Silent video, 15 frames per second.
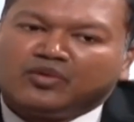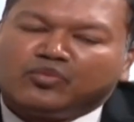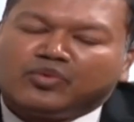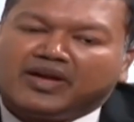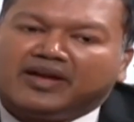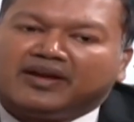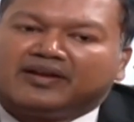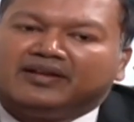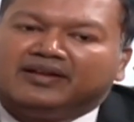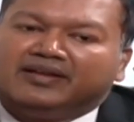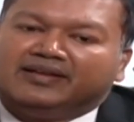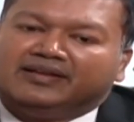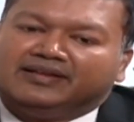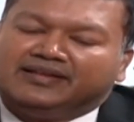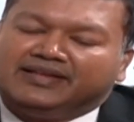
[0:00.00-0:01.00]
where
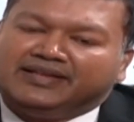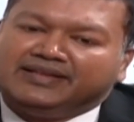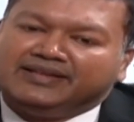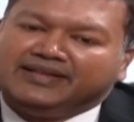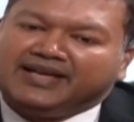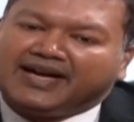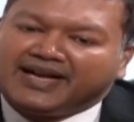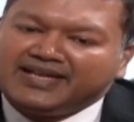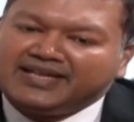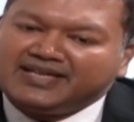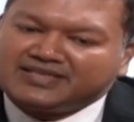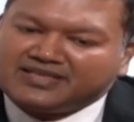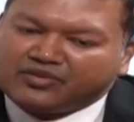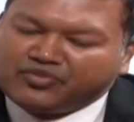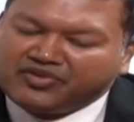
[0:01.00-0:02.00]
the
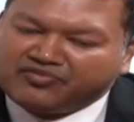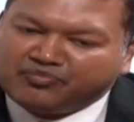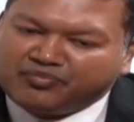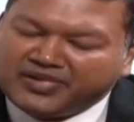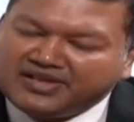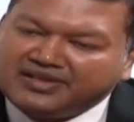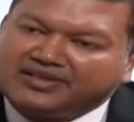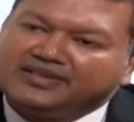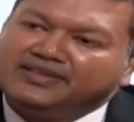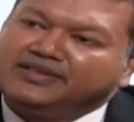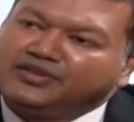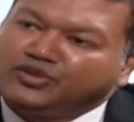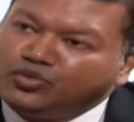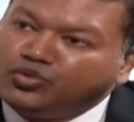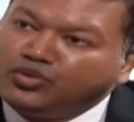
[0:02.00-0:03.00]
idea is that we've built a
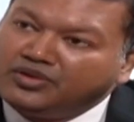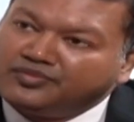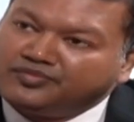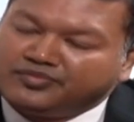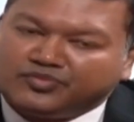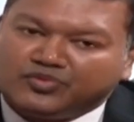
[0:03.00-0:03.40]
tool